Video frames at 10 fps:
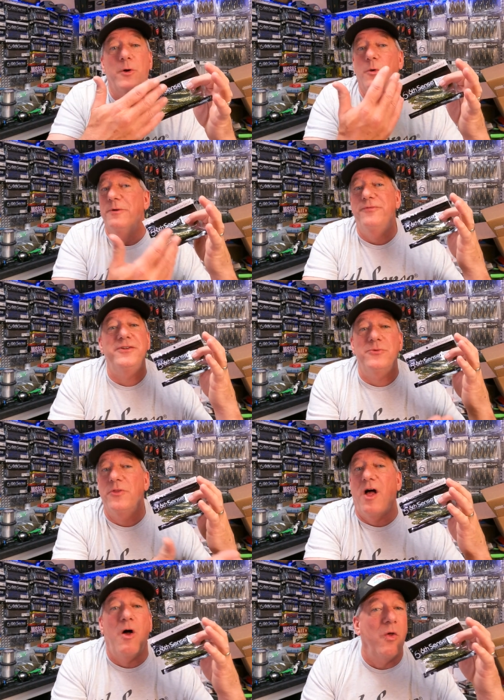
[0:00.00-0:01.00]
We're gonna be fishing
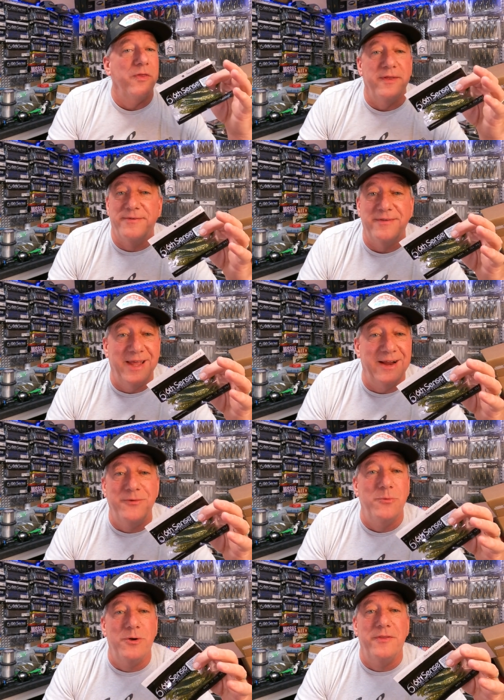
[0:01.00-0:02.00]
with all this.
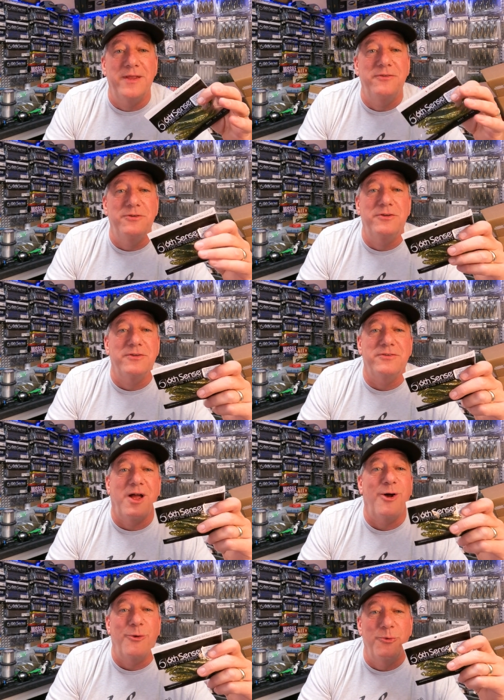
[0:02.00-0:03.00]
Every one of these you just
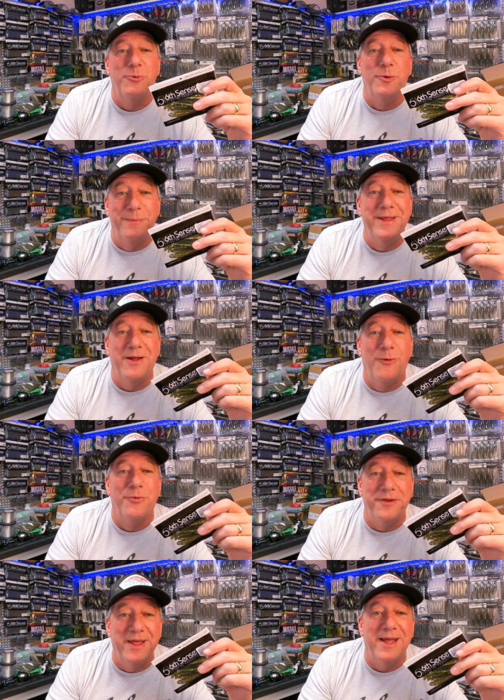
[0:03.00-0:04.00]
saw will be
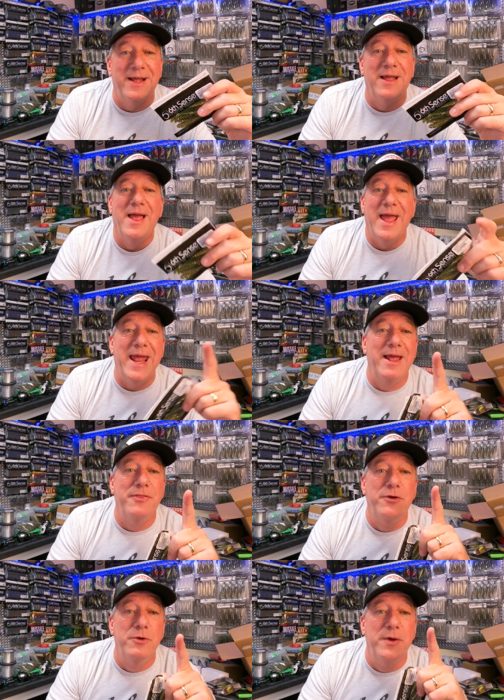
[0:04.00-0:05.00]
on the deck,
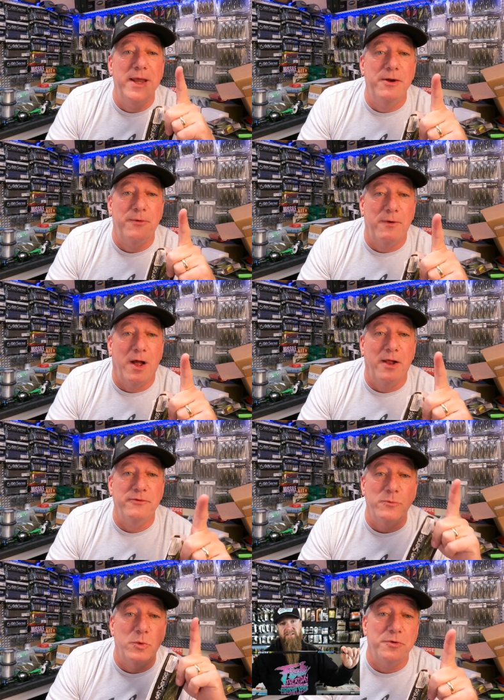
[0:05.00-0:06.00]
and the new heater
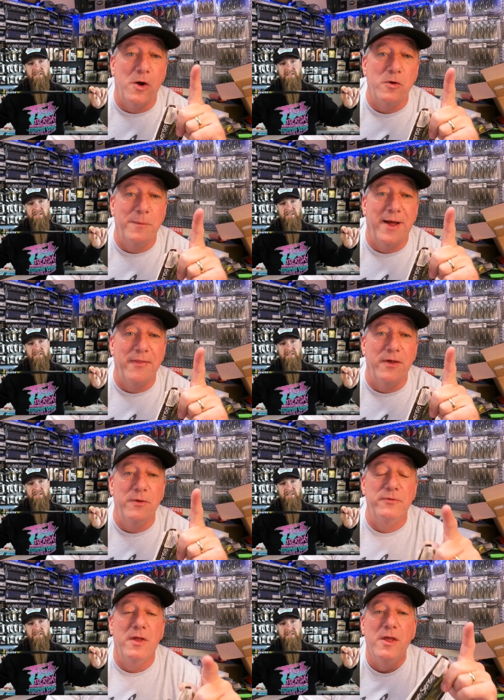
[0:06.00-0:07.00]
rods, and we'll talk about
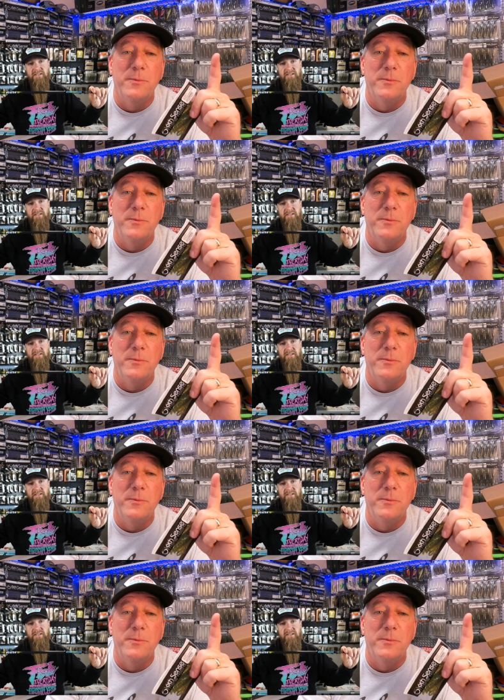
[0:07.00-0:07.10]
those.